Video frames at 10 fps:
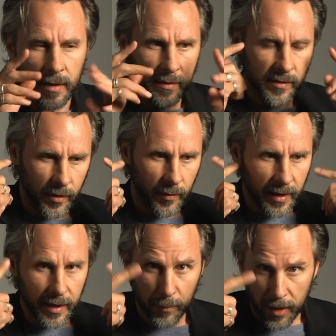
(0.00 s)
So
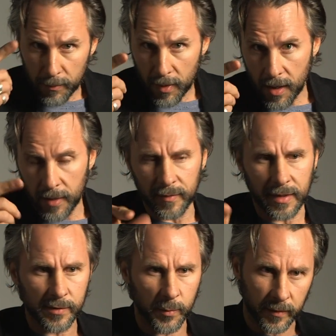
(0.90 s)
in my mind,
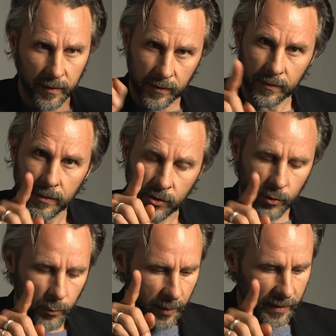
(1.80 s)
that's what the
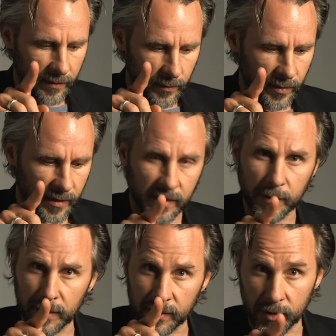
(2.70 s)
dual pixel
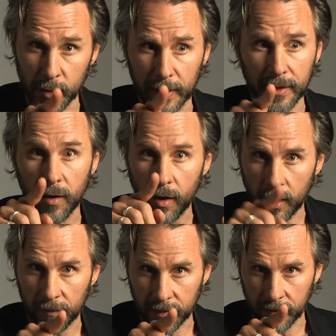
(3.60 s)
system is doing
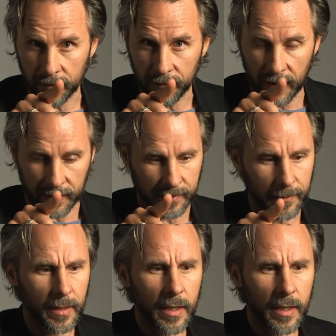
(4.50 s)
after the fact.